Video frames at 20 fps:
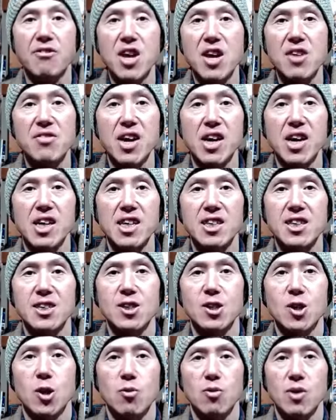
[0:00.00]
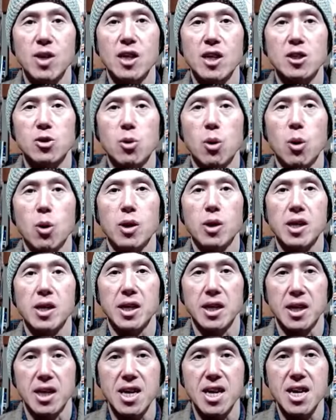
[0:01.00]
Have you ever eaten convenience
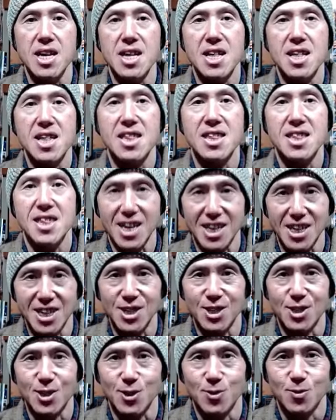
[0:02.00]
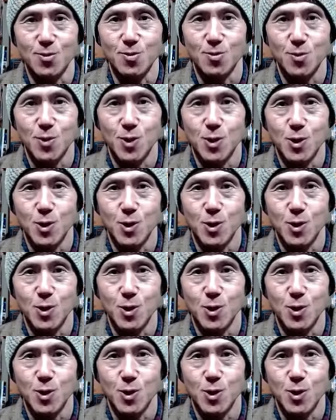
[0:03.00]
store onigiri? Thank you.